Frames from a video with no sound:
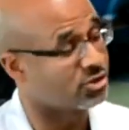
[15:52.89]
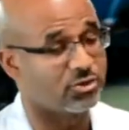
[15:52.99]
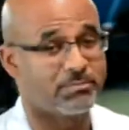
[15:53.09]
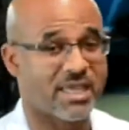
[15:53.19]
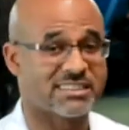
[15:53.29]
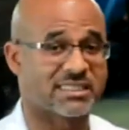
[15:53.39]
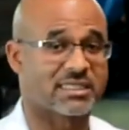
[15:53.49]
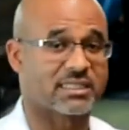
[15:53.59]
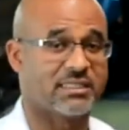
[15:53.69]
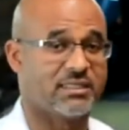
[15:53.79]
it, so you
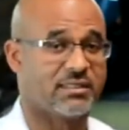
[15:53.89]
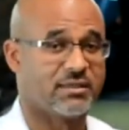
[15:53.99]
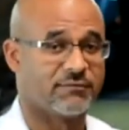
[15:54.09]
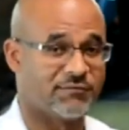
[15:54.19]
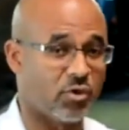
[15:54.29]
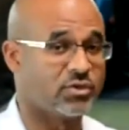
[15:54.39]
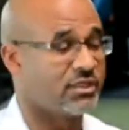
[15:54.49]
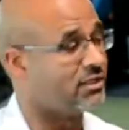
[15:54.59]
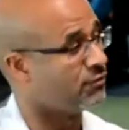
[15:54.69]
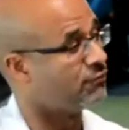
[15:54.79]
basically
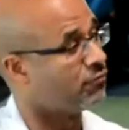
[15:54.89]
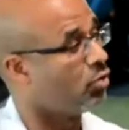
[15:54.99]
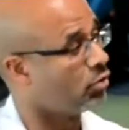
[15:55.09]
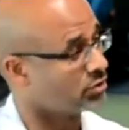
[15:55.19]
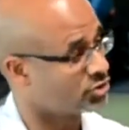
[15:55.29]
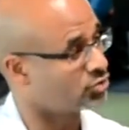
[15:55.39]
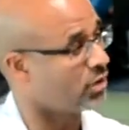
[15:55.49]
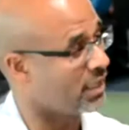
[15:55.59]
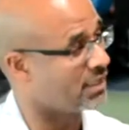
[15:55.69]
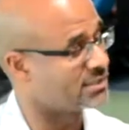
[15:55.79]
fold it into 4
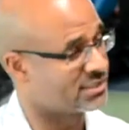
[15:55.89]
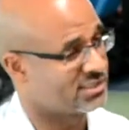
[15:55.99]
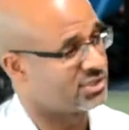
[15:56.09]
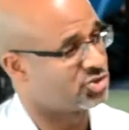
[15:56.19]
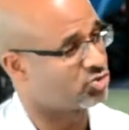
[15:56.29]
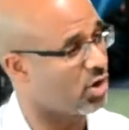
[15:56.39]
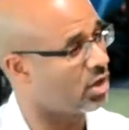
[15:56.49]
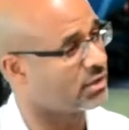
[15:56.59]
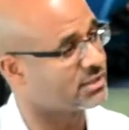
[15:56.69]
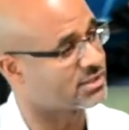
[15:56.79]
strands. It's the
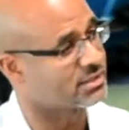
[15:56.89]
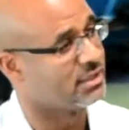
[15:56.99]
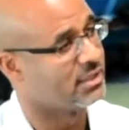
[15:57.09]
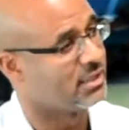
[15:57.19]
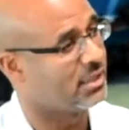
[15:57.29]
strongest